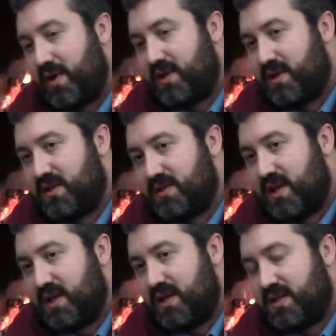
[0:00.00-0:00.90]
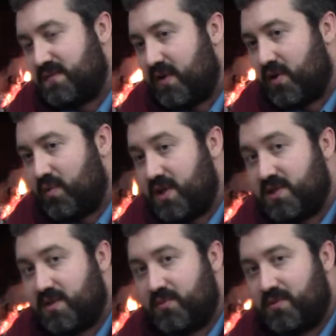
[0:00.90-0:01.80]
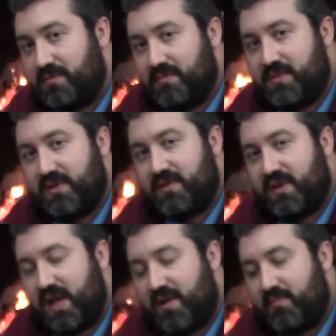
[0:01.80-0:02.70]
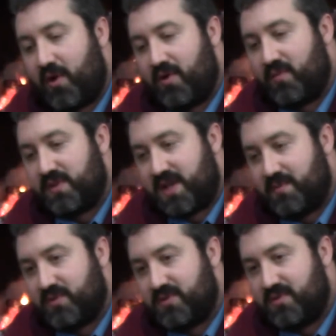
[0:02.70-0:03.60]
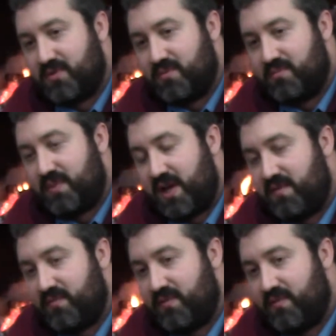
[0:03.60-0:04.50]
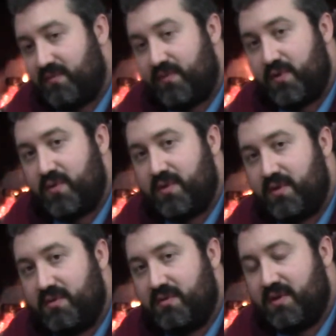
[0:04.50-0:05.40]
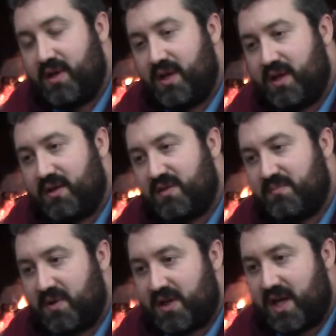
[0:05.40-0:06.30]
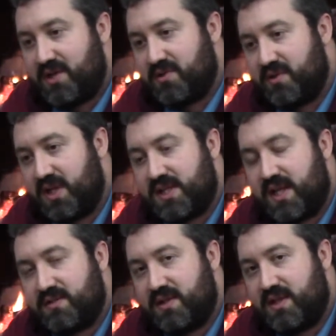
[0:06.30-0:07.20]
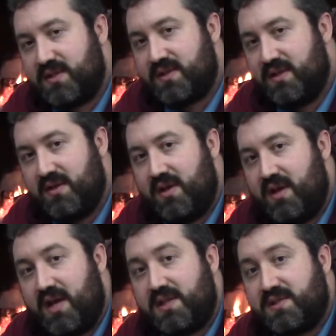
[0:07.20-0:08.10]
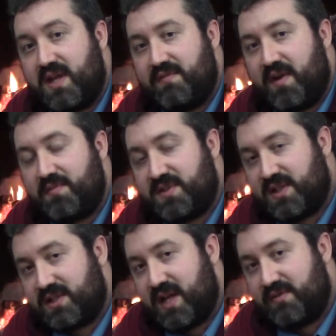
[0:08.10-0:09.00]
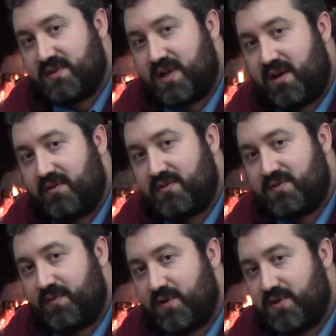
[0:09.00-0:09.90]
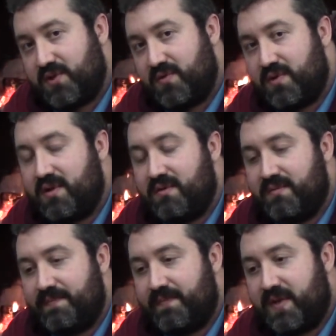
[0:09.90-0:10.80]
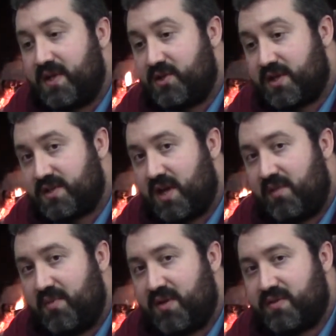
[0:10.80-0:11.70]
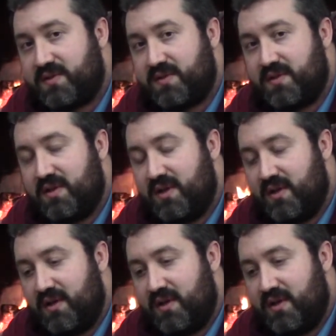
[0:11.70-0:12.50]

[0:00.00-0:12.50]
My point is that it's very reasonable that Martin was able to pay for food and occasional necessities and save up $6,000 for a suit in just 9 months.